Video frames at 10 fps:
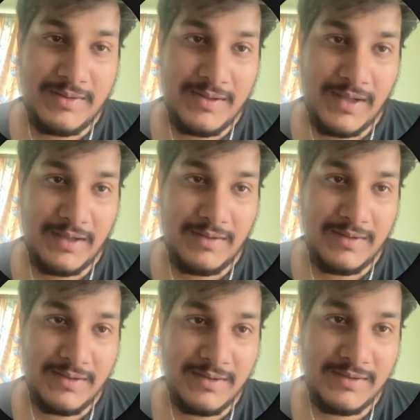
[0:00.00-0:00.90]
like
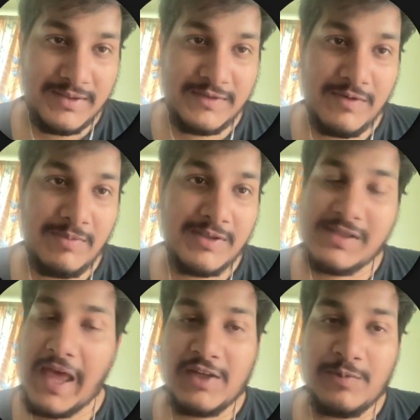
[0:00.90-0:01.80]
this will be
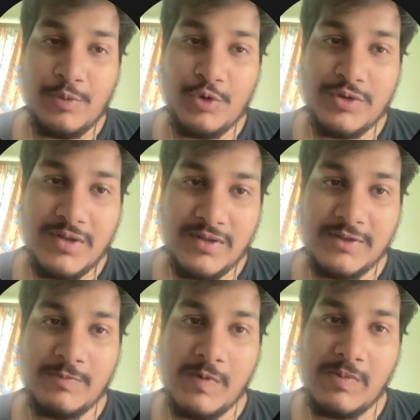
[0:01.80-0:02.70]
/post,
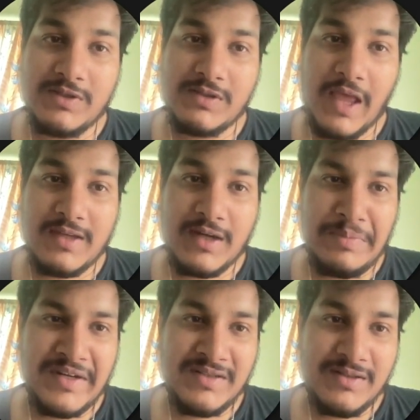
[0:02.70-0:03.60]
this will be
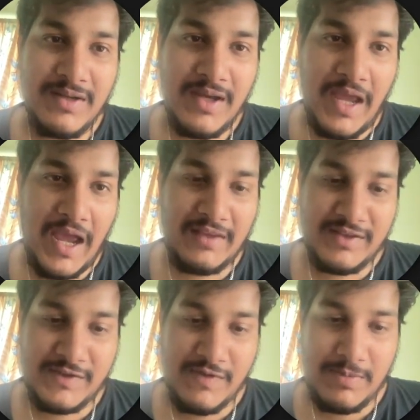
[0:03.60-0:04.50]
/comments, and
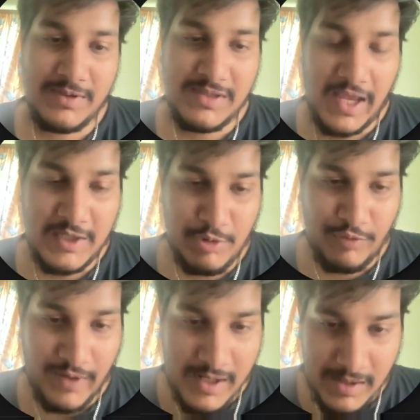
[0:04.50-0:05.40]
this will be
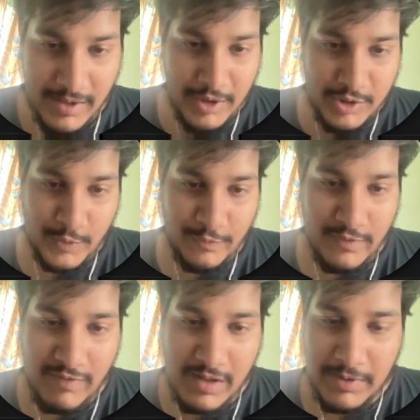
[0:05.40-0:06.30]
/profile. So
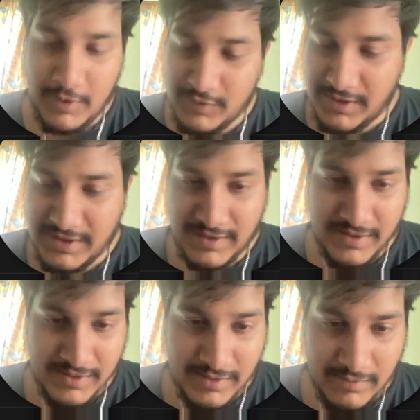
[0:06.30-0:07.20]
we will be using
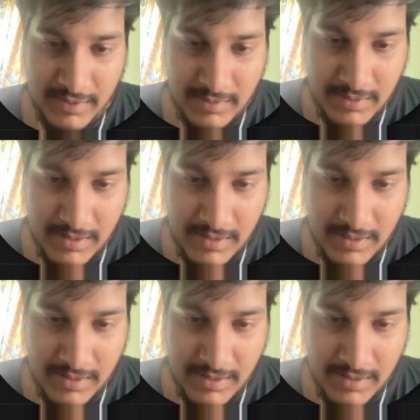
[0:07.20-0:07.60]
JSON server.